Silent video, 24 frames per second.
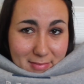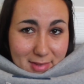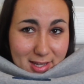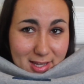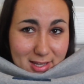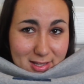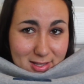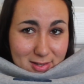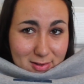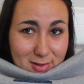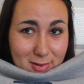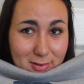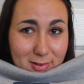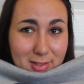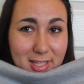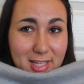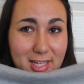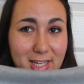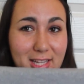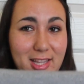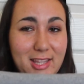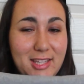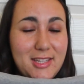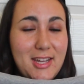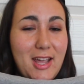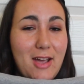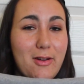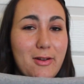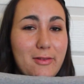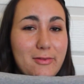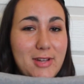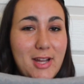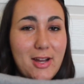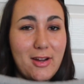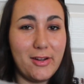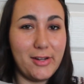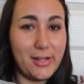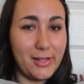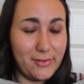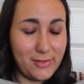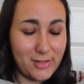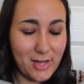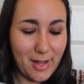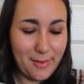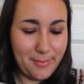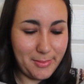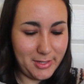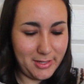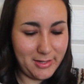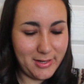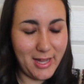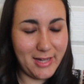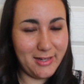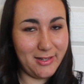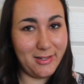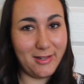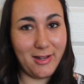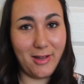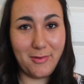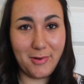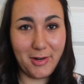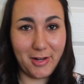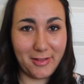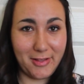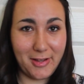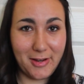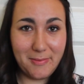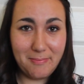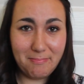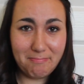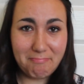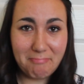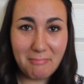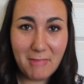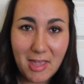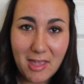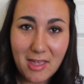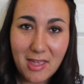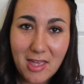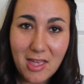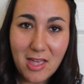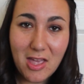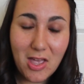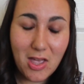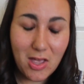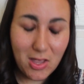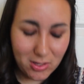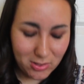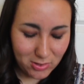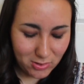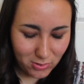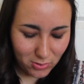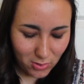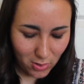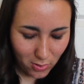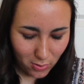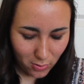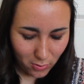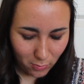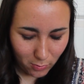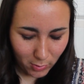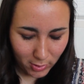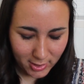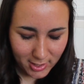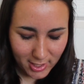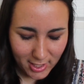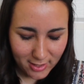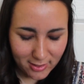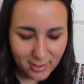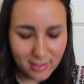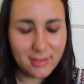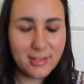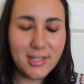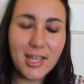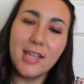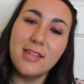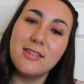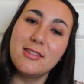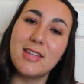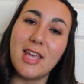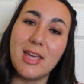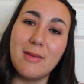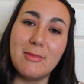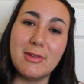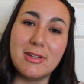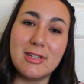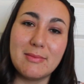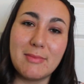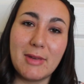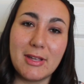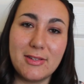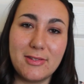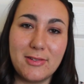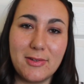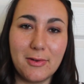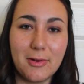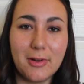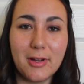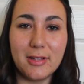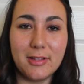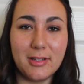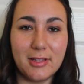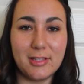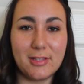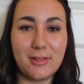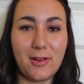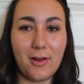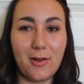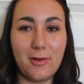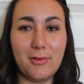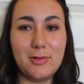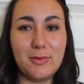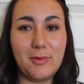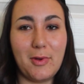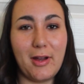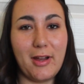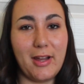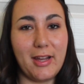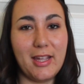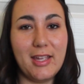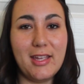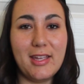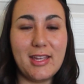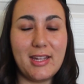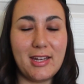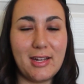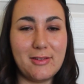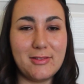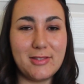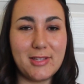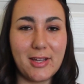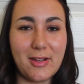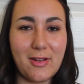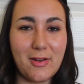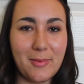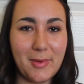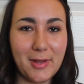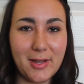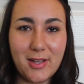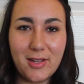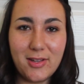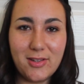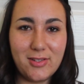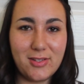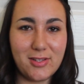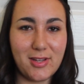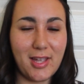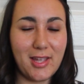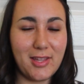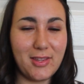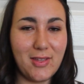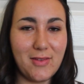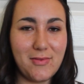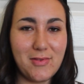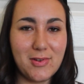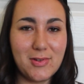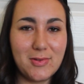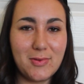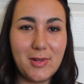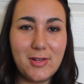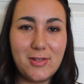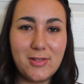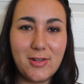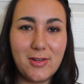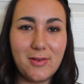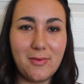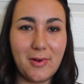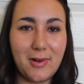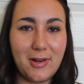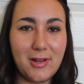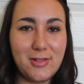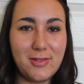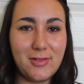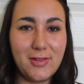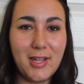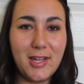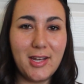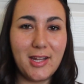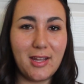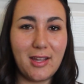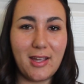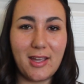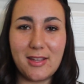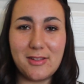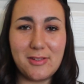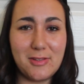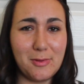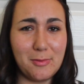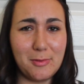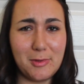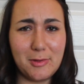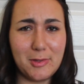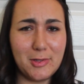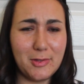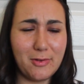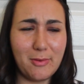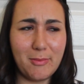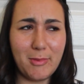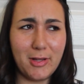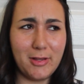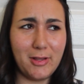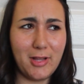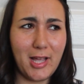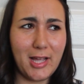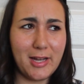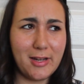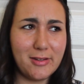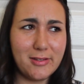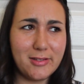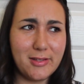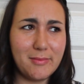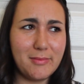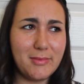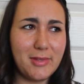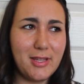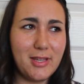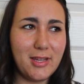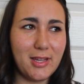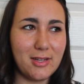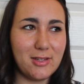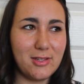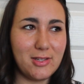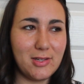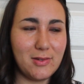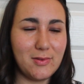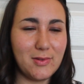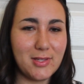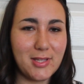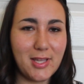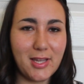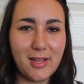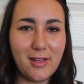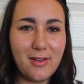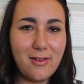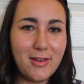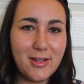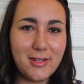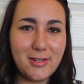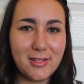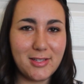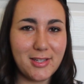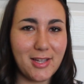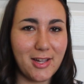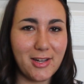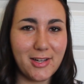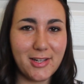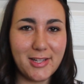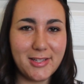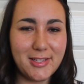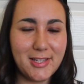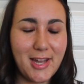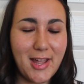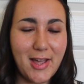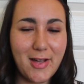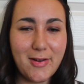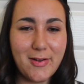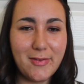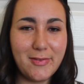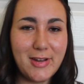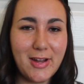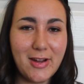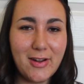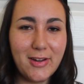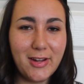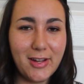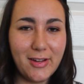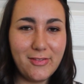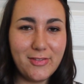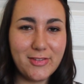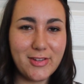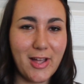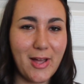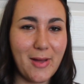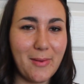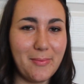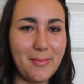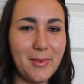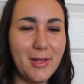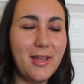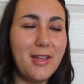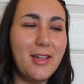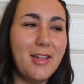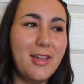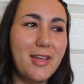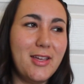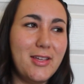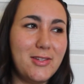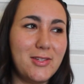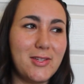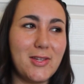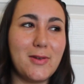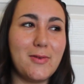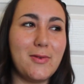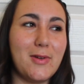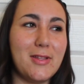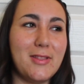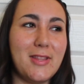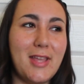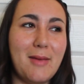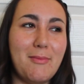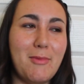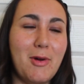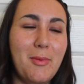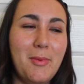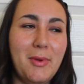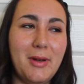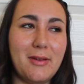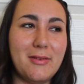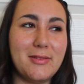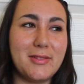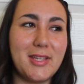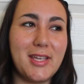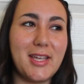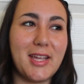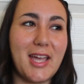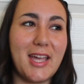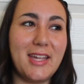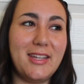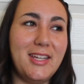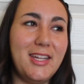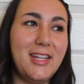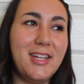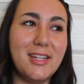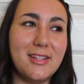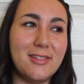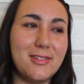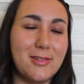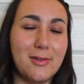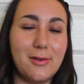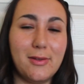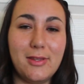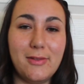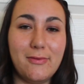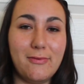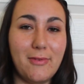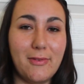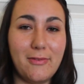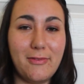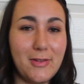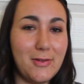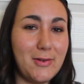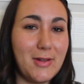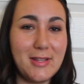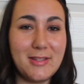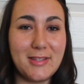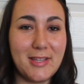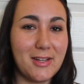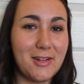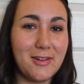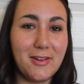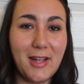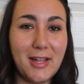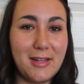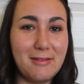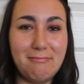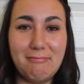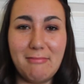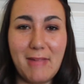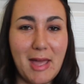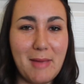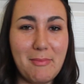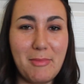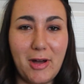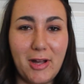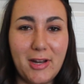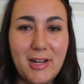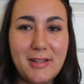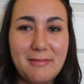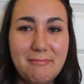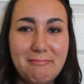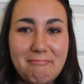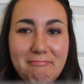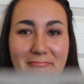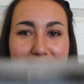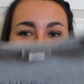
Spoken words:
because you can only get it at the Tower of Terror gift shop, and I did not work there. So one day these guests came into my store and this girl was wearing it, and I was like, oh my gosh, I love your sweatshirt. Where did you get it? I assumed it was from online or something, and she was like, oh, I just got it at the Tower of Terror gift shop. So in that moment I was like, I need it. So a few days later I bought it.